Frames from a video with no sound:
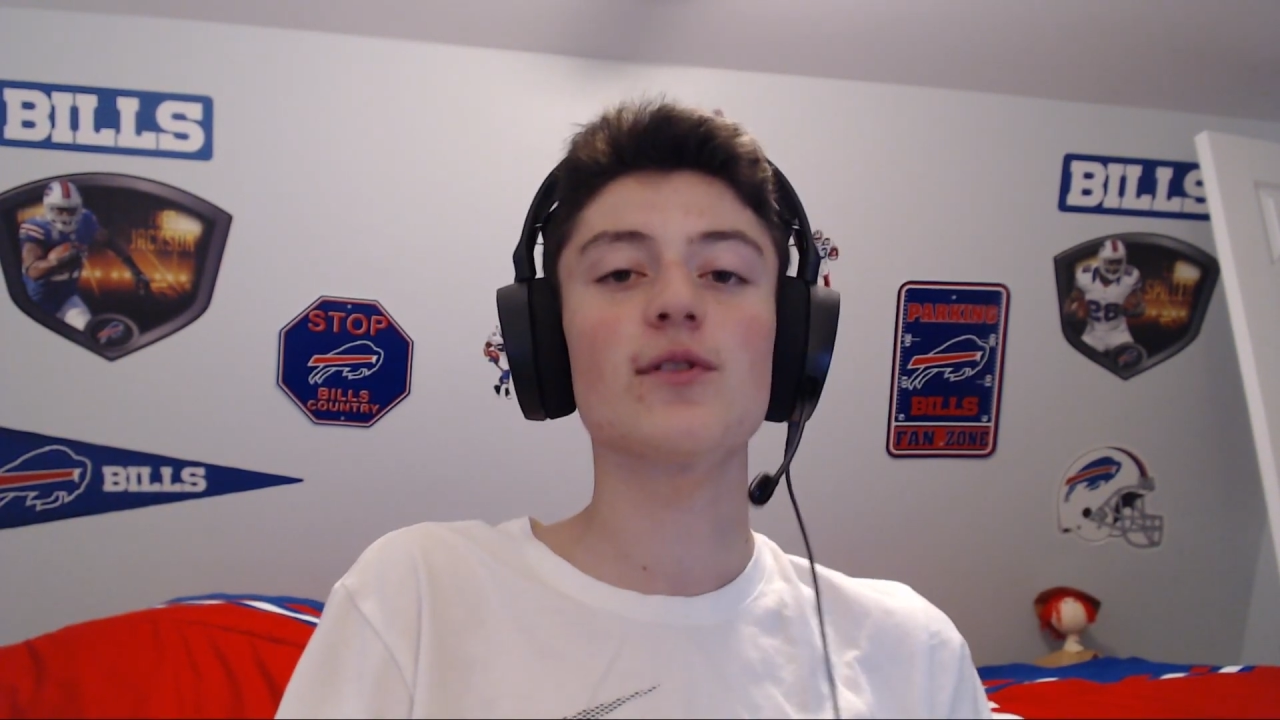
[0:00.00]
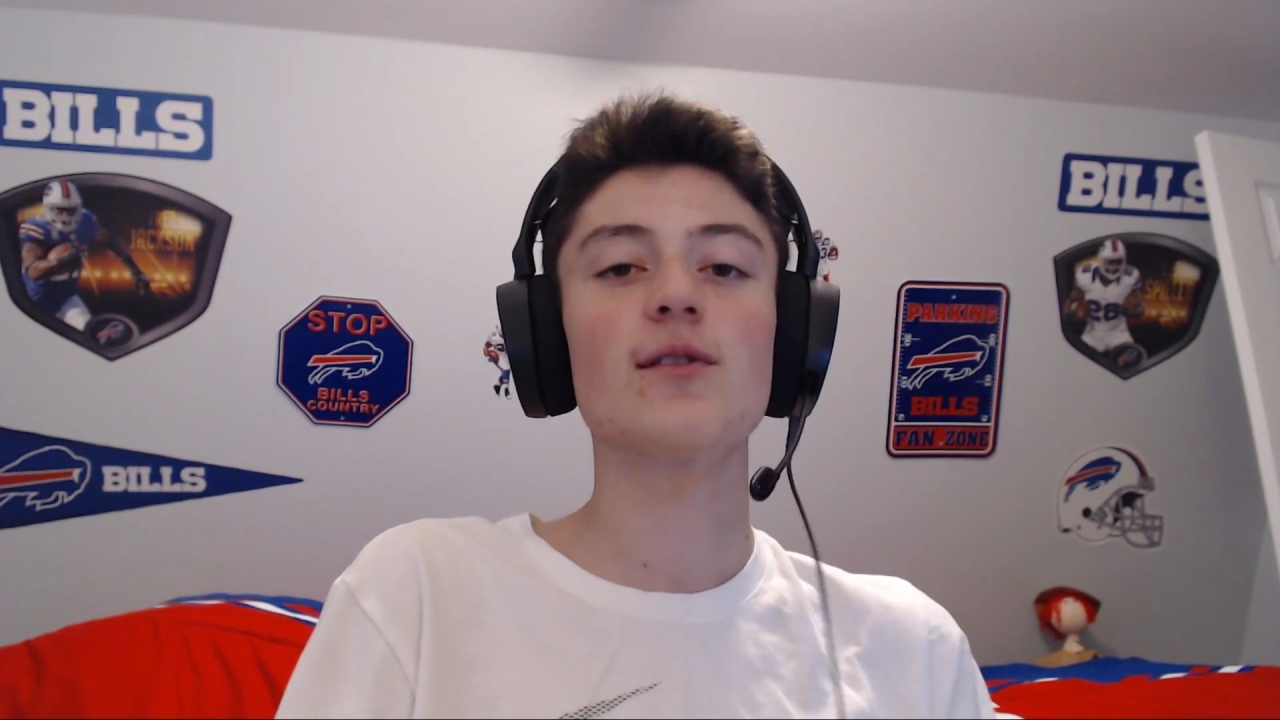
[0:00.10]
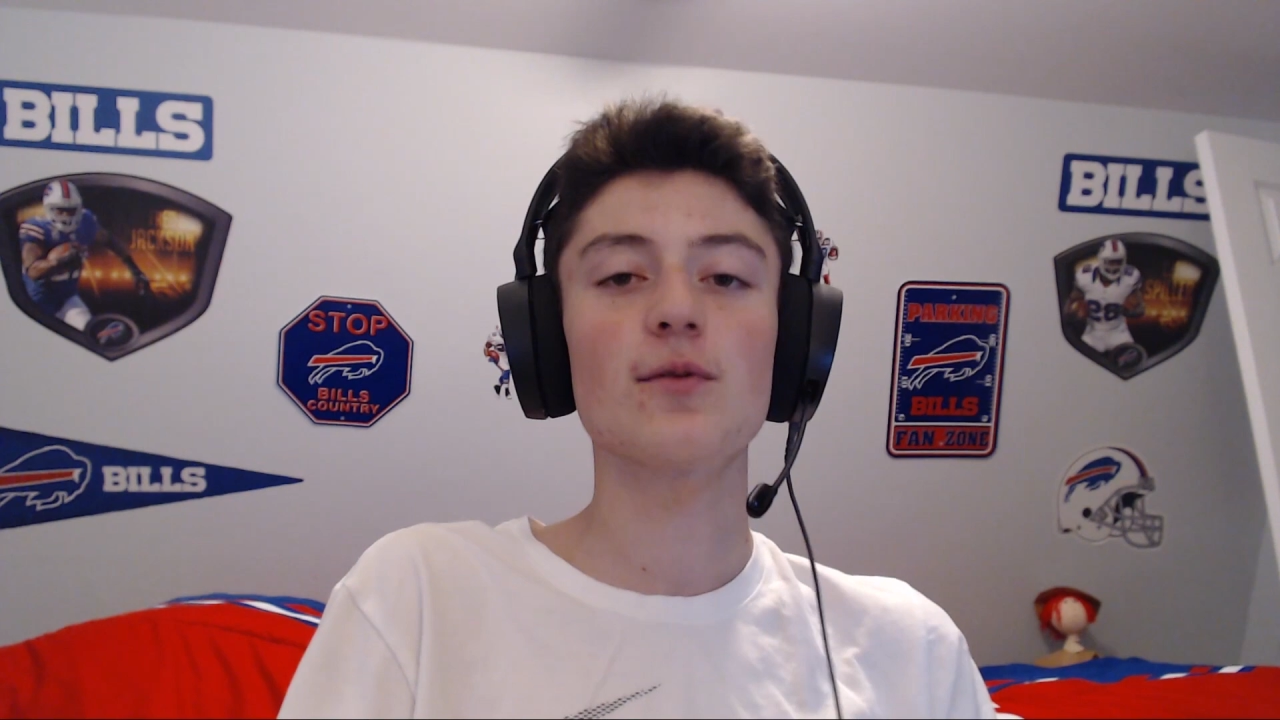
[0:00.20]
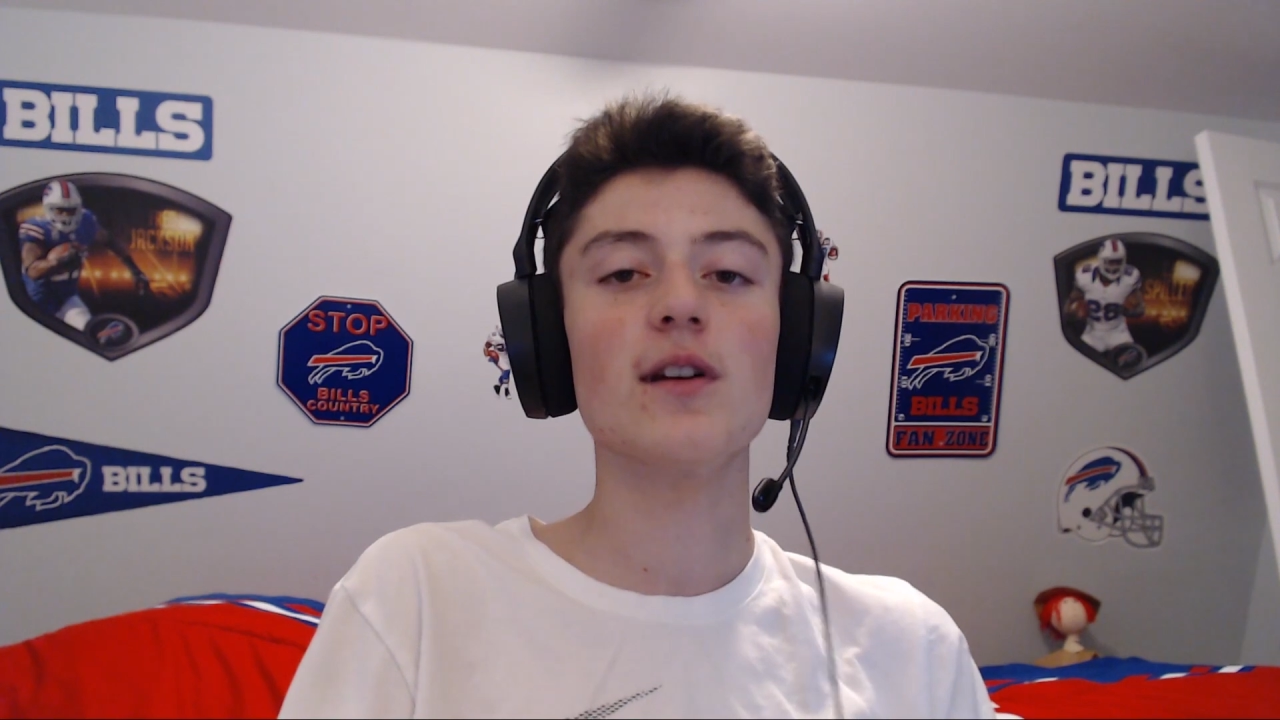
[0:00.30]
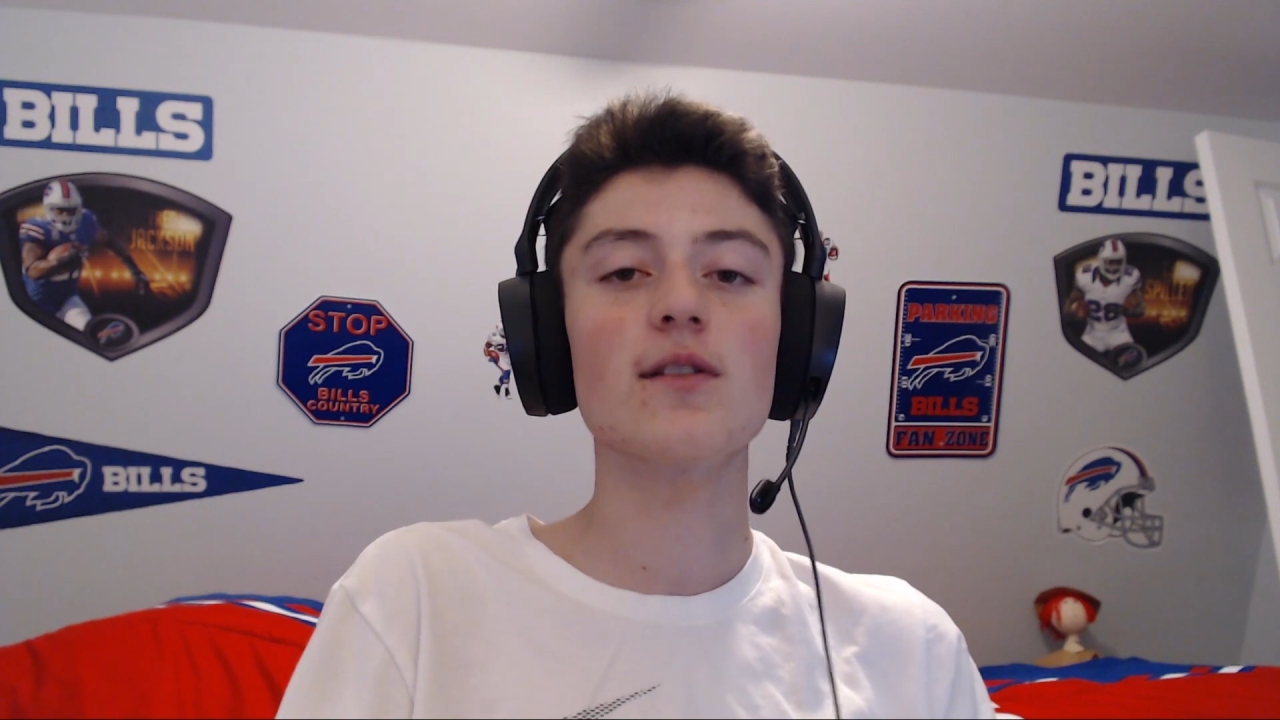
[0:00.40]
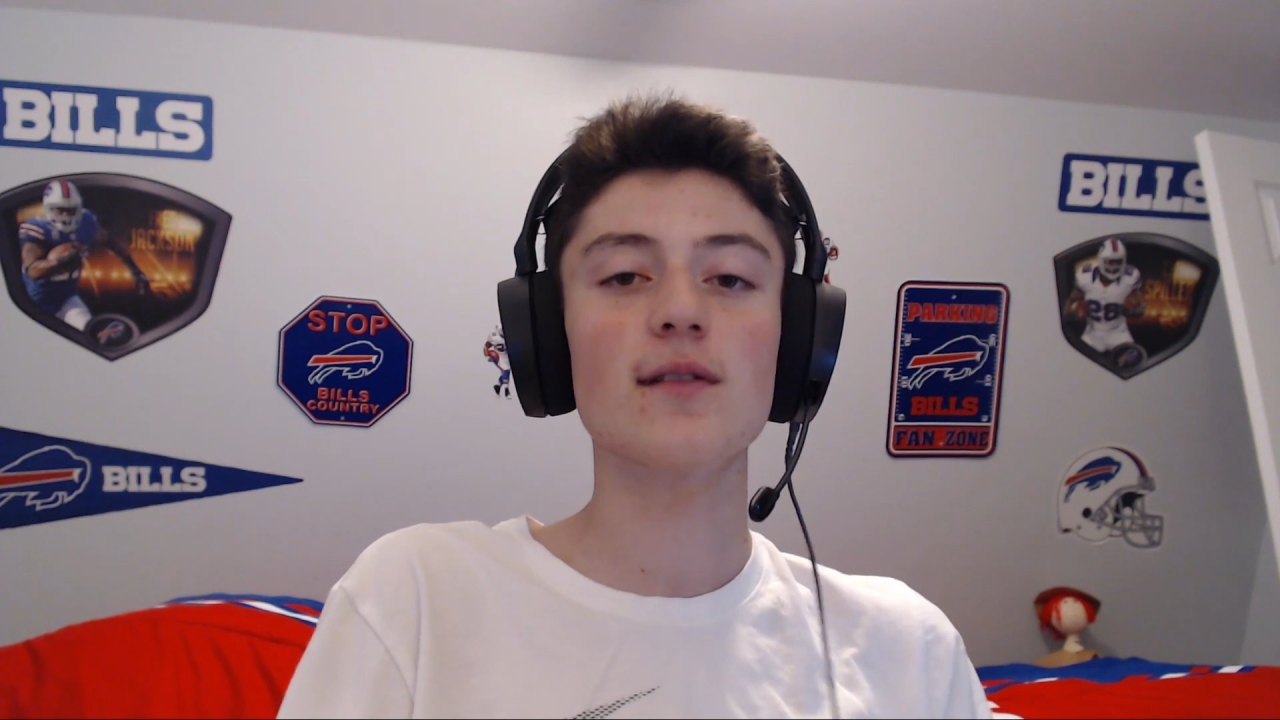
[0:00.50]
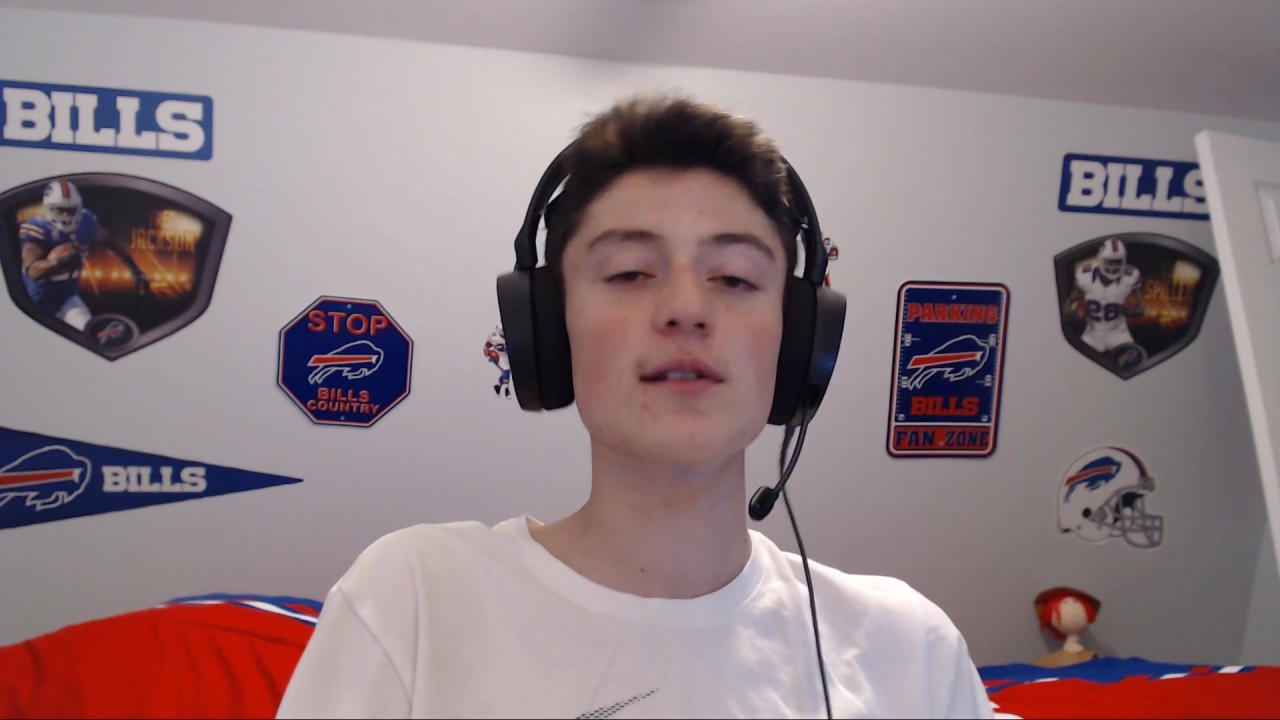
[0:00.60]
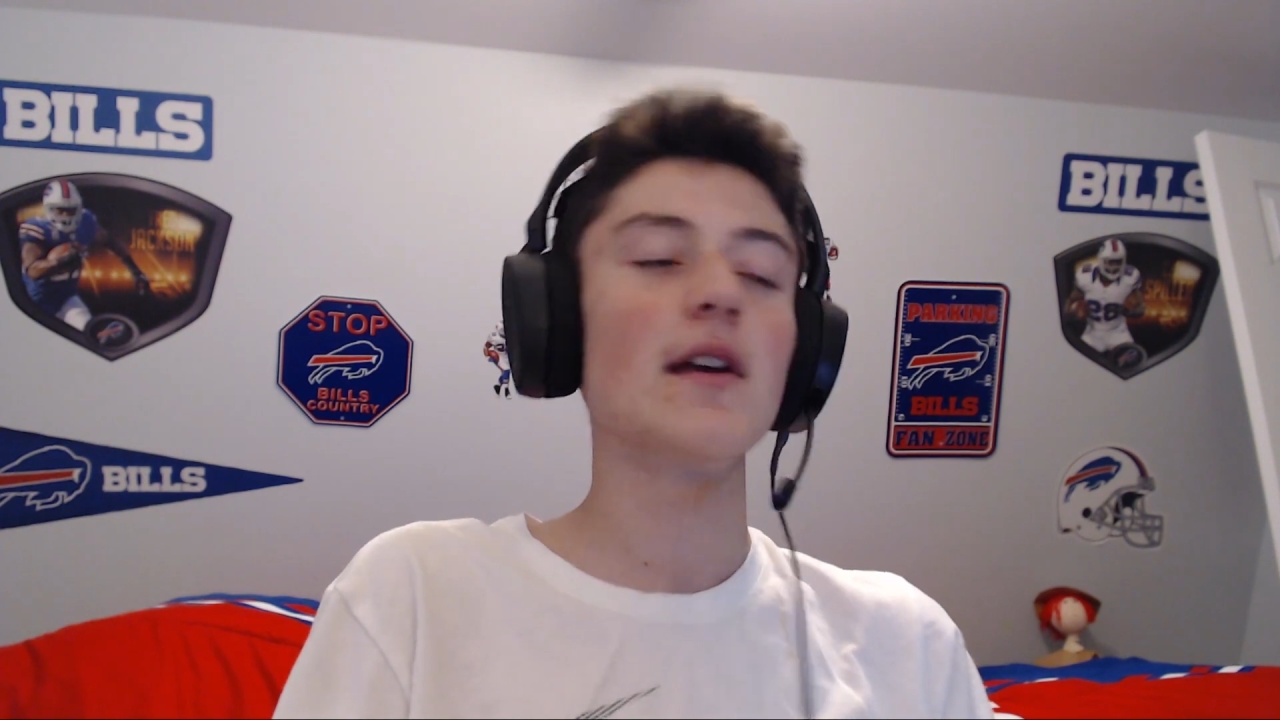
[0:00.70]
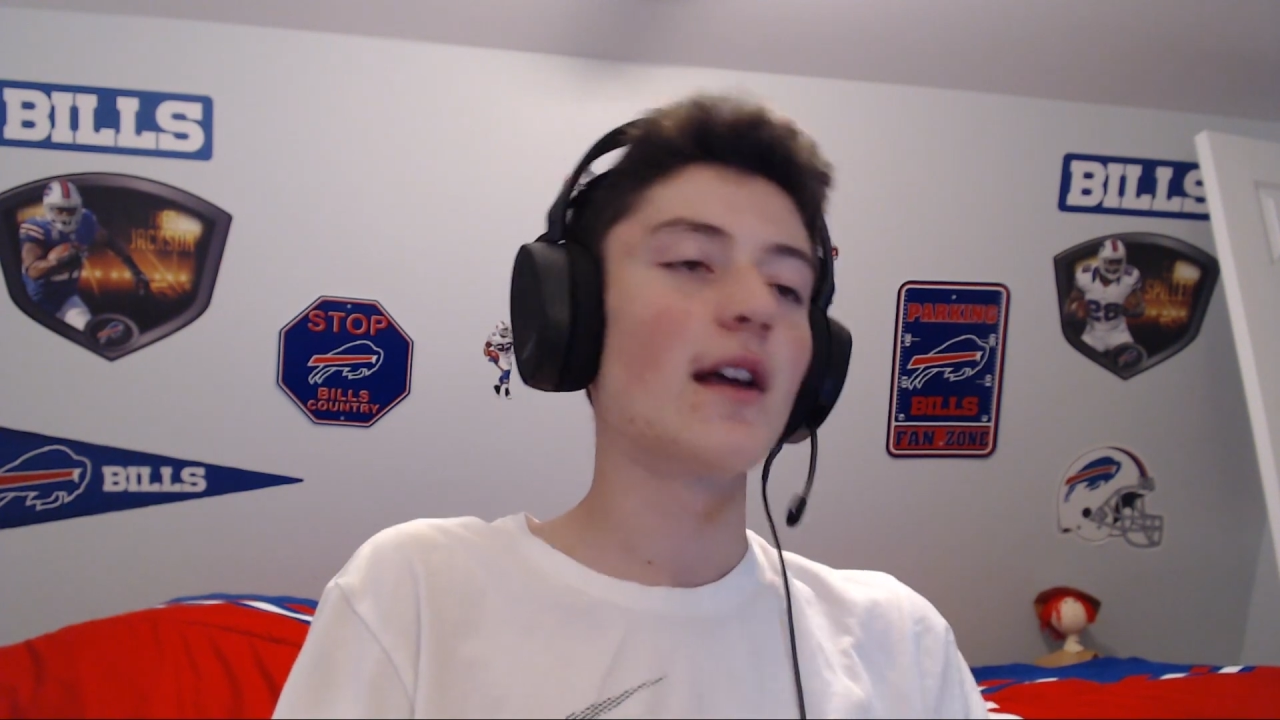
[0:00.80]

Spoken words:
situations